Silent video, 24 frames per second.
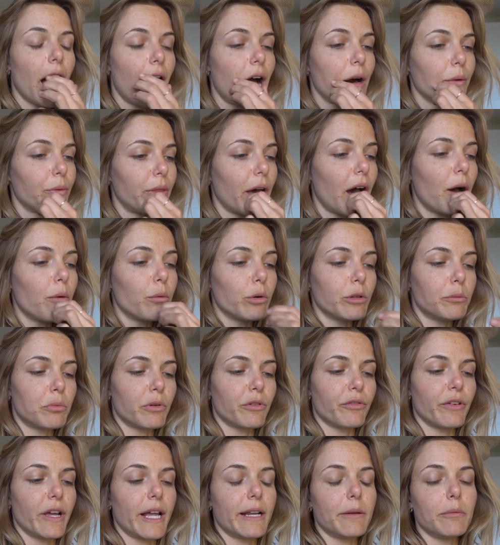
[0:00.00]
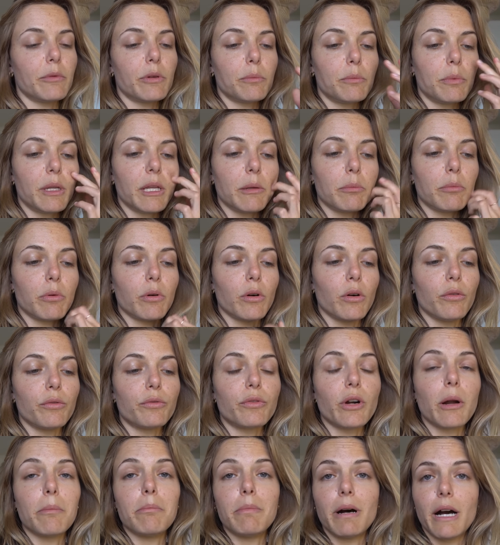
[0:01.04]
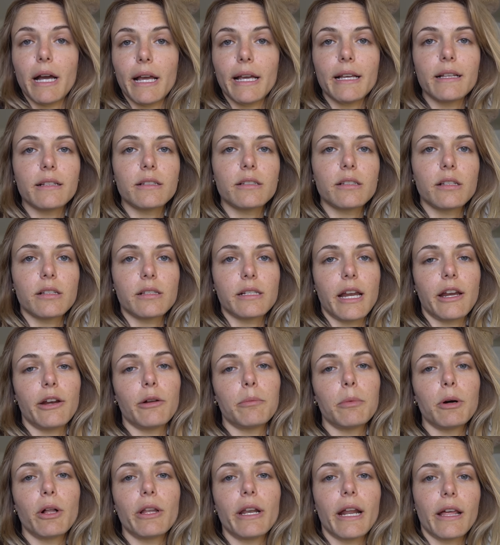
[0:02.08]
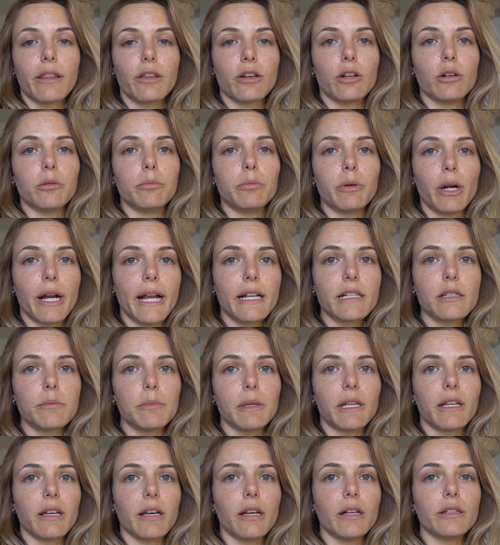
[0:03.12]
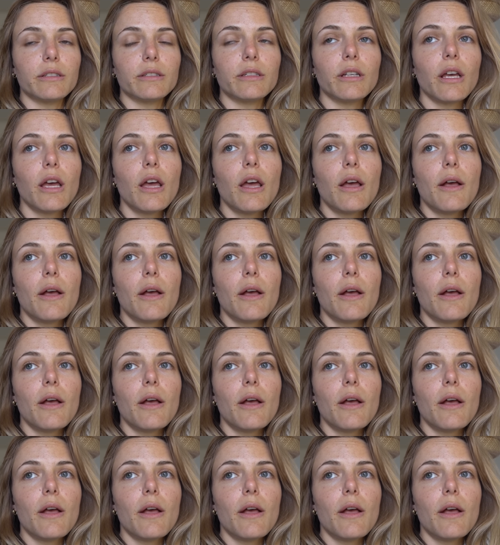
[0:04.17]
how that would prevent people from buying sustainable and ethical brands, because